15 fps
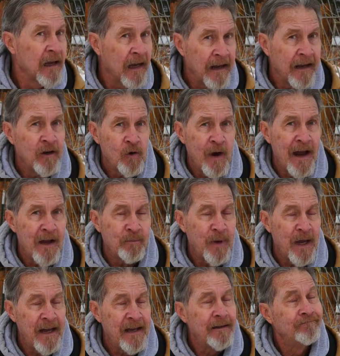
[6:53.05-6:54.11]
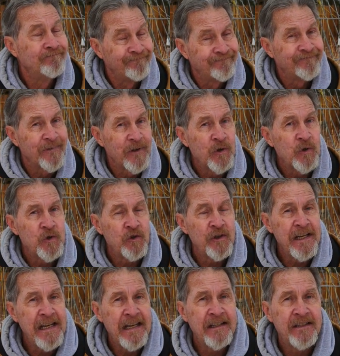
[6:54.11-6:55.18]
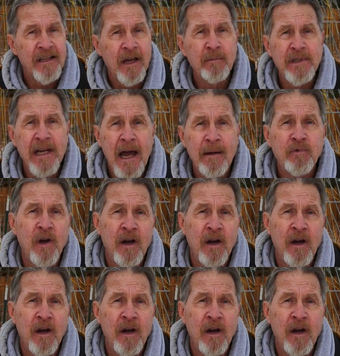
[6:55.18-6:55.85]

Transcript: An in-ground bed, usually needs some type